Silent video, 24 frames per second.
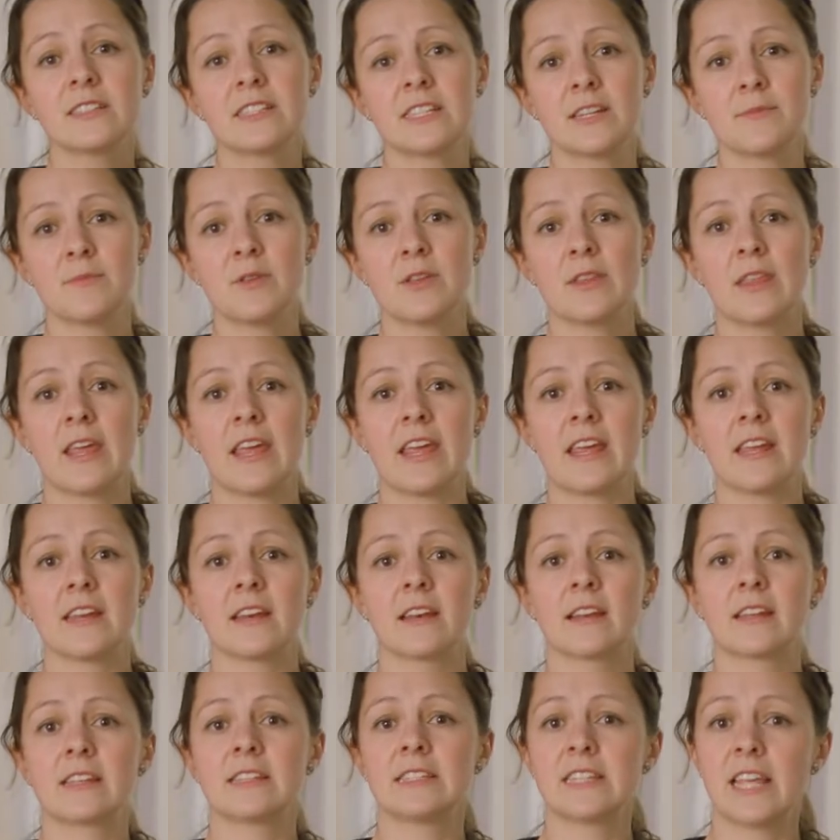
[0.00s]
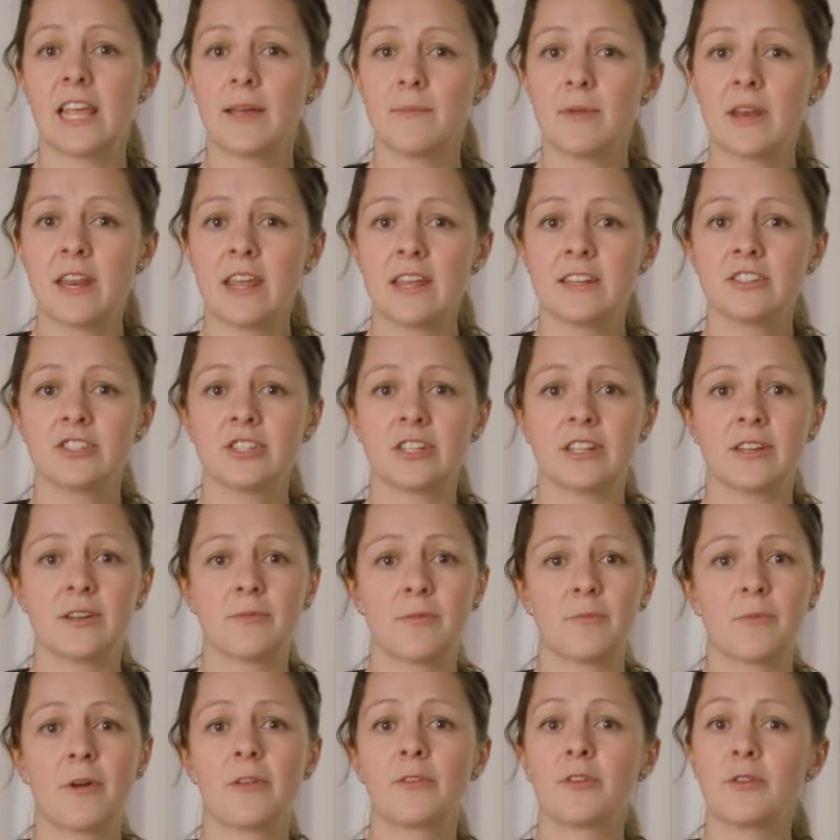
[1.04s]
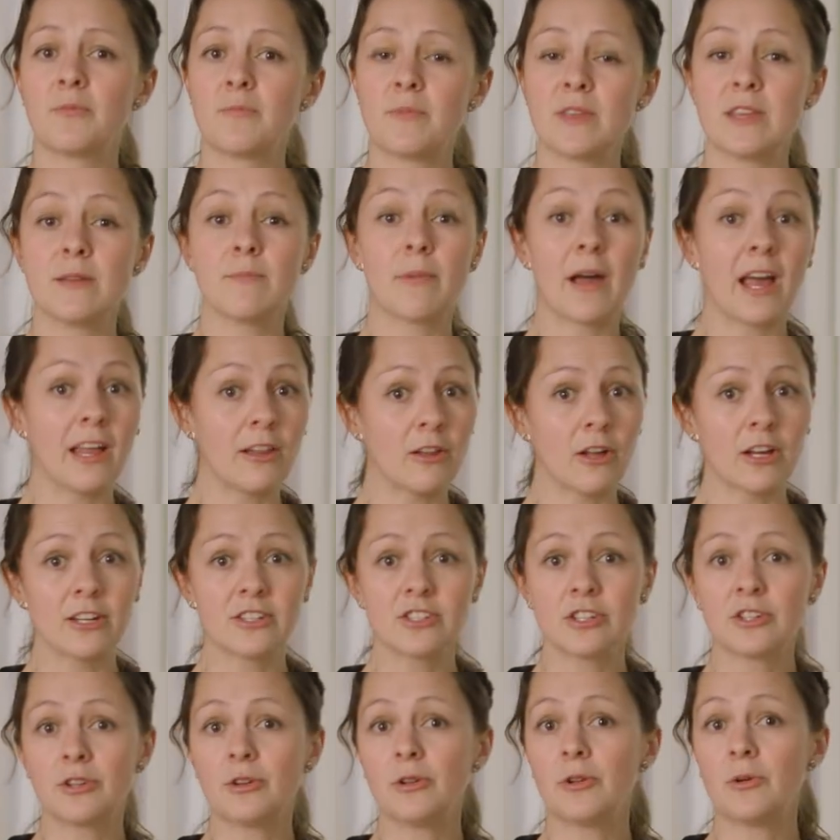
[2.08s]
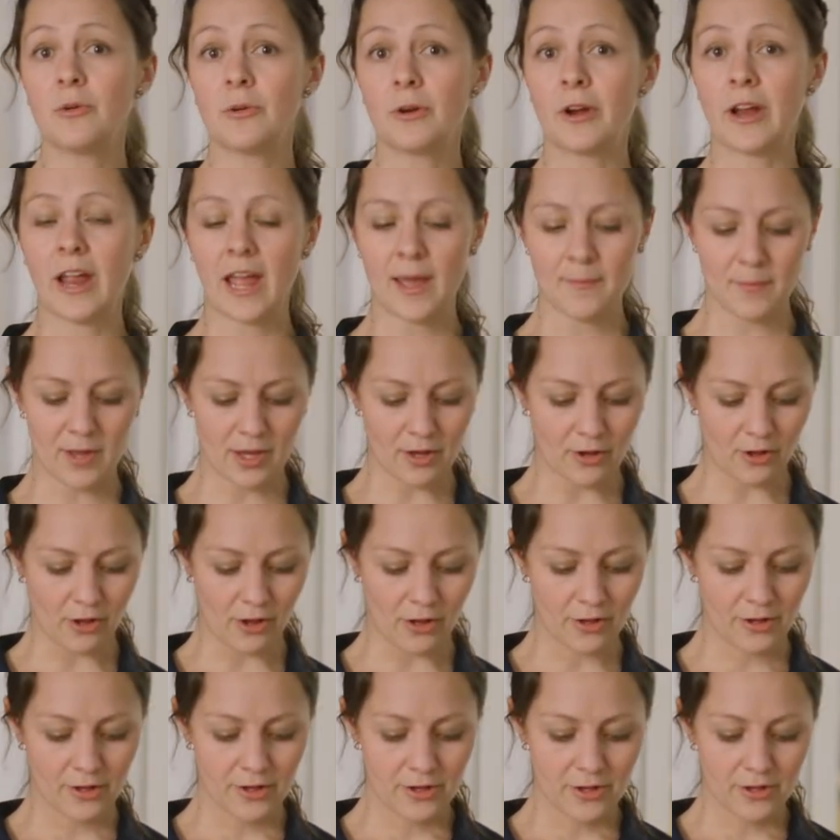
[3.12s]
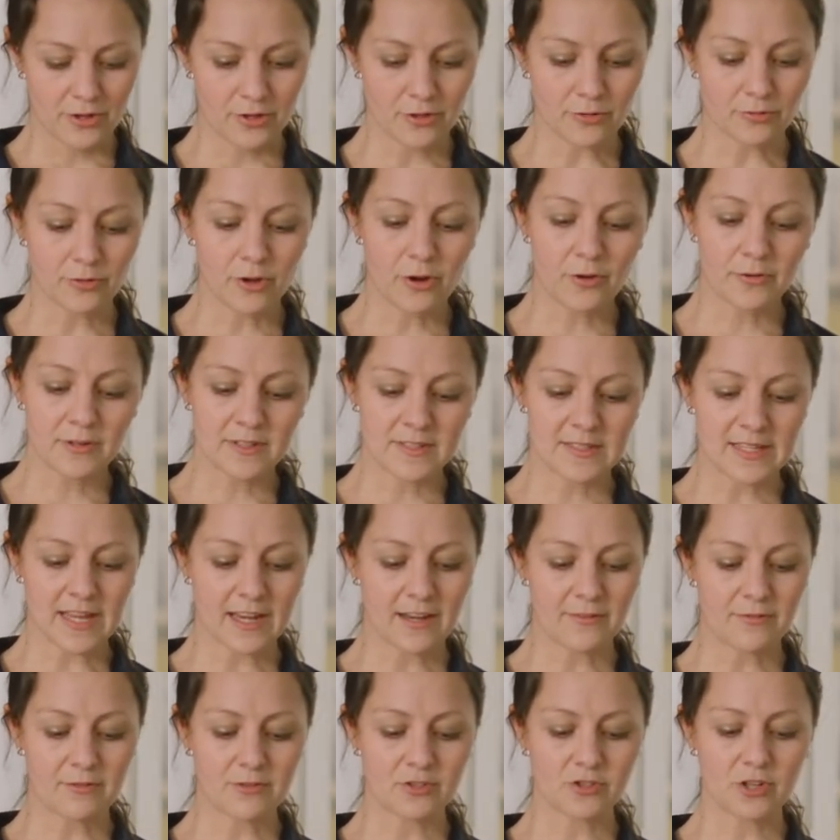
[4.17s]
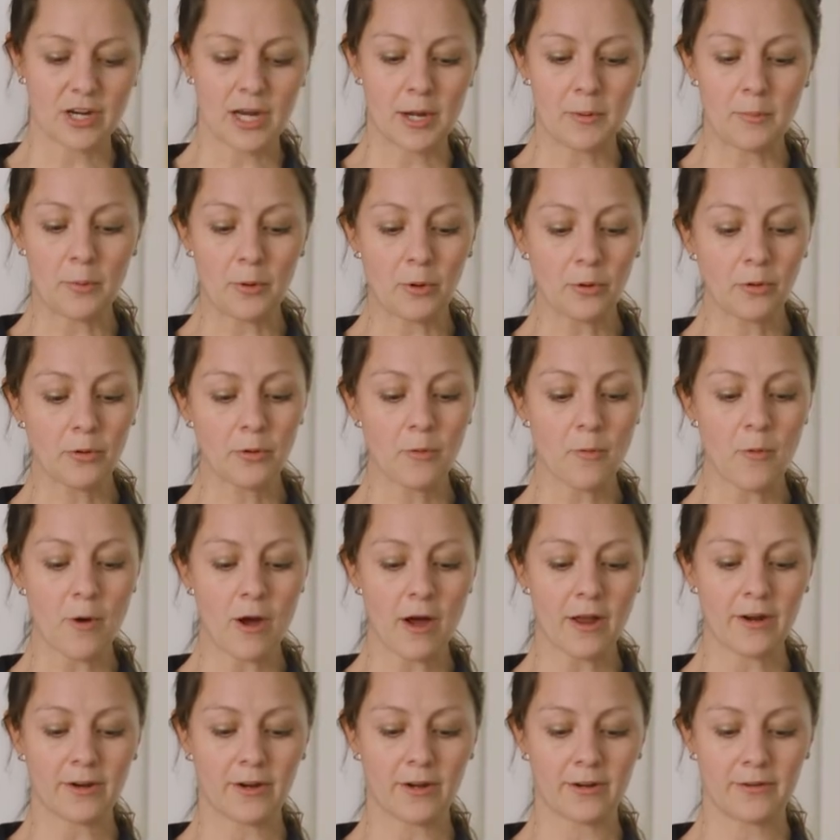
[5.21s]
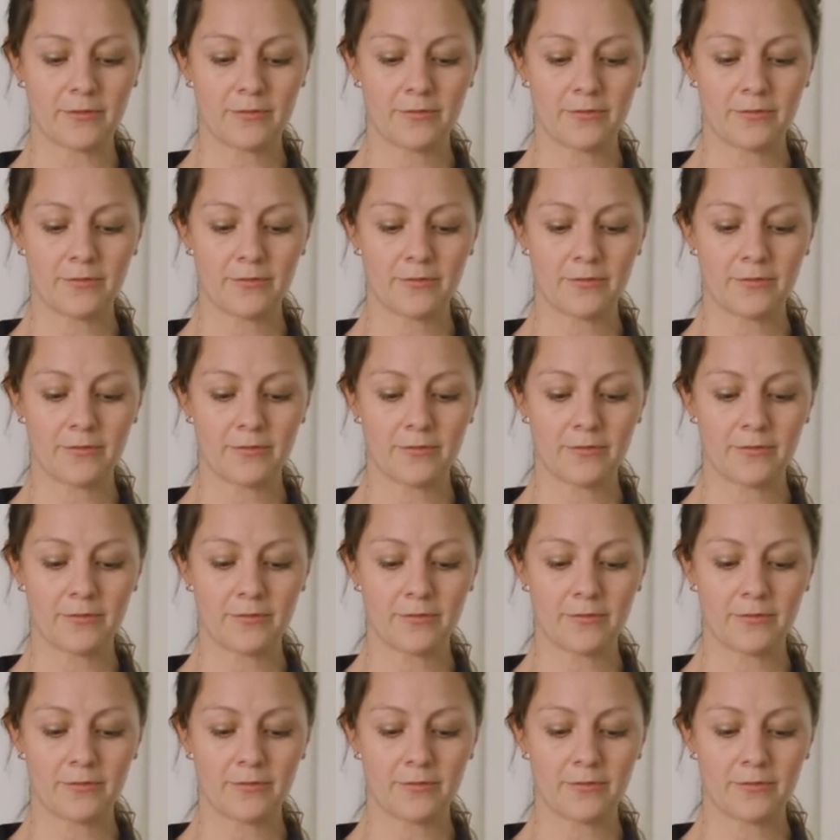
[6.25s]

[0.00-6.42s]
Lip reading: stimulate contamination, whether it be biological or chemical. You'll notice that if you try to pull the water